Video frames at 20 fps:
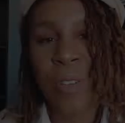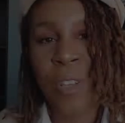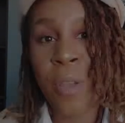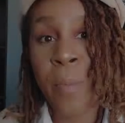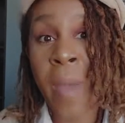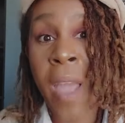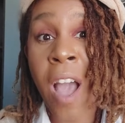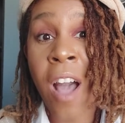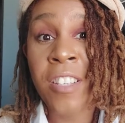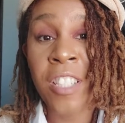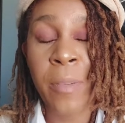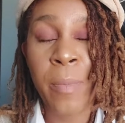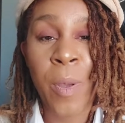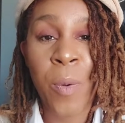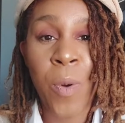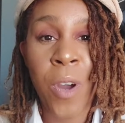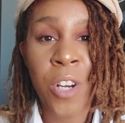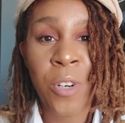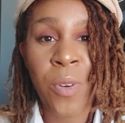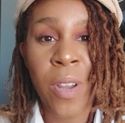you may also be
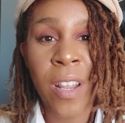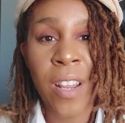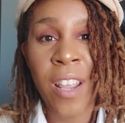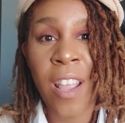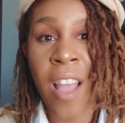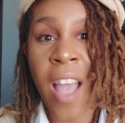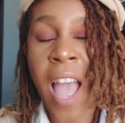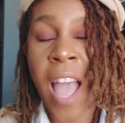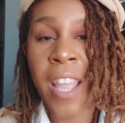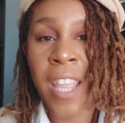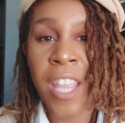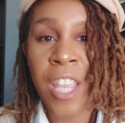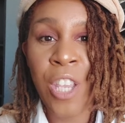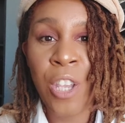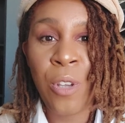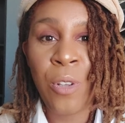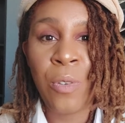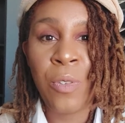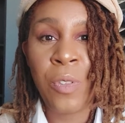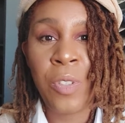wondering, how can
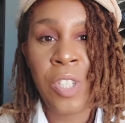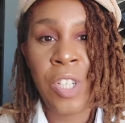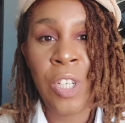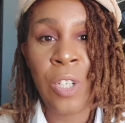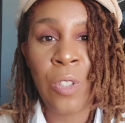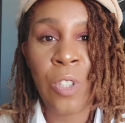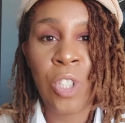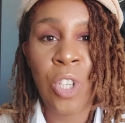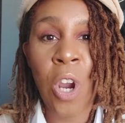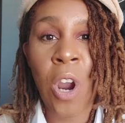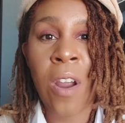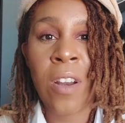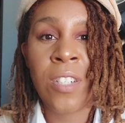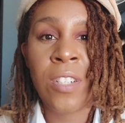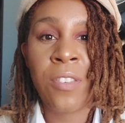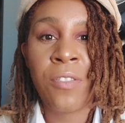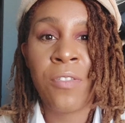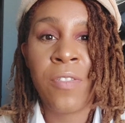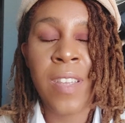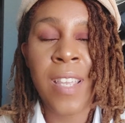you, charge
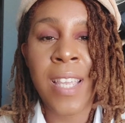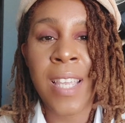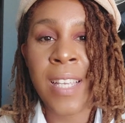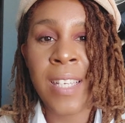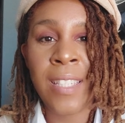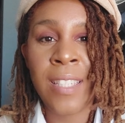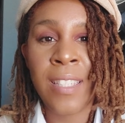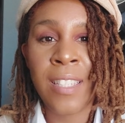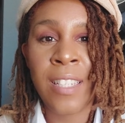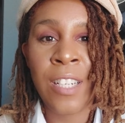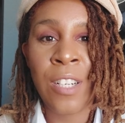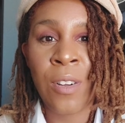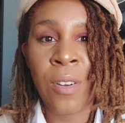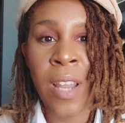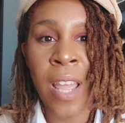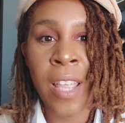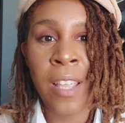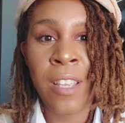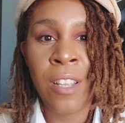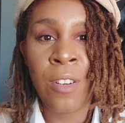your fees?
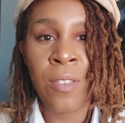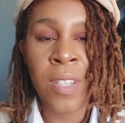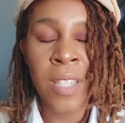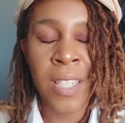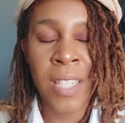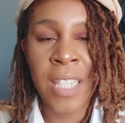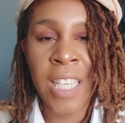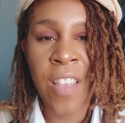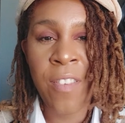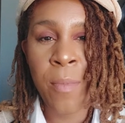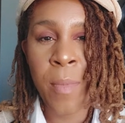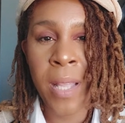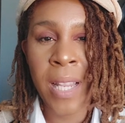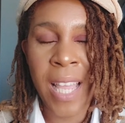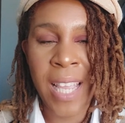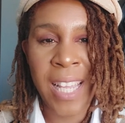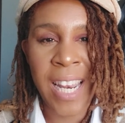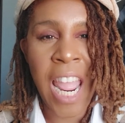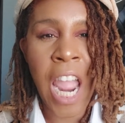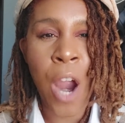This is giving me
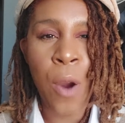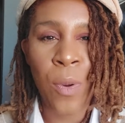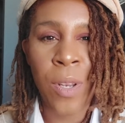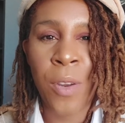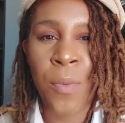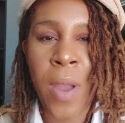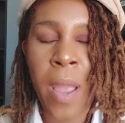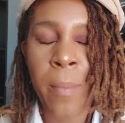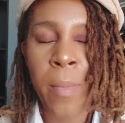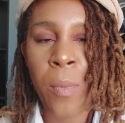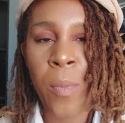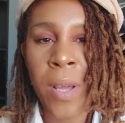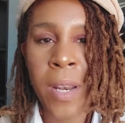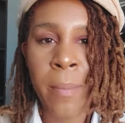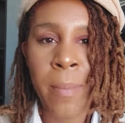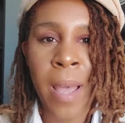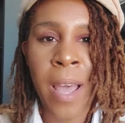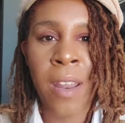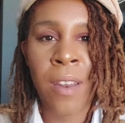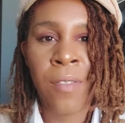like an hourly rate, but what
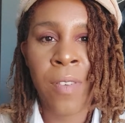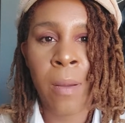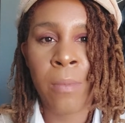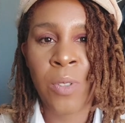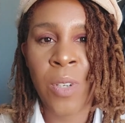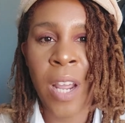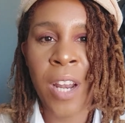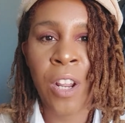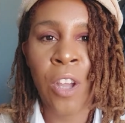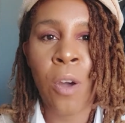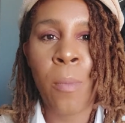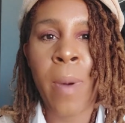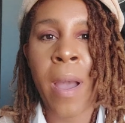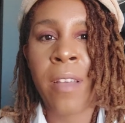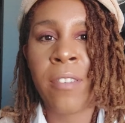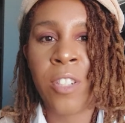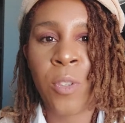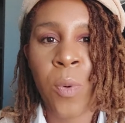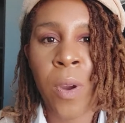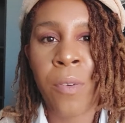about if I'm trying to go by
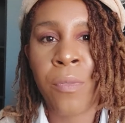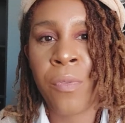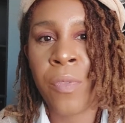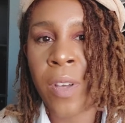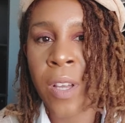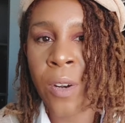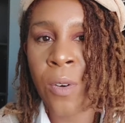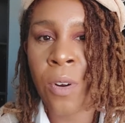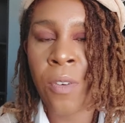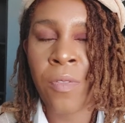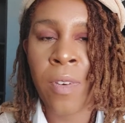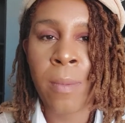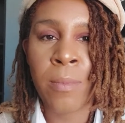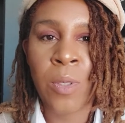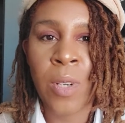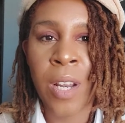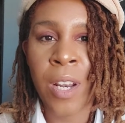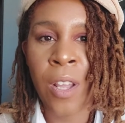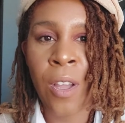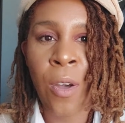a square foot, or if I'm
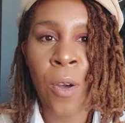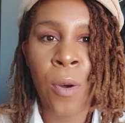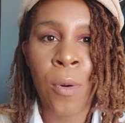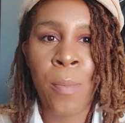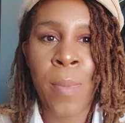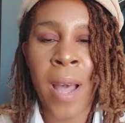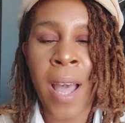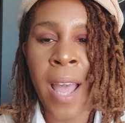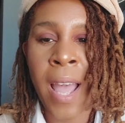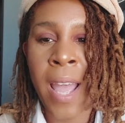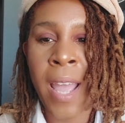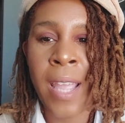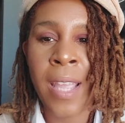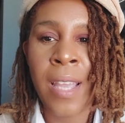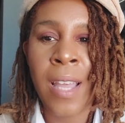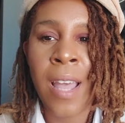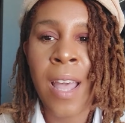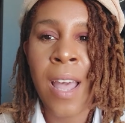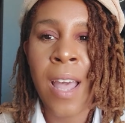trying to go by,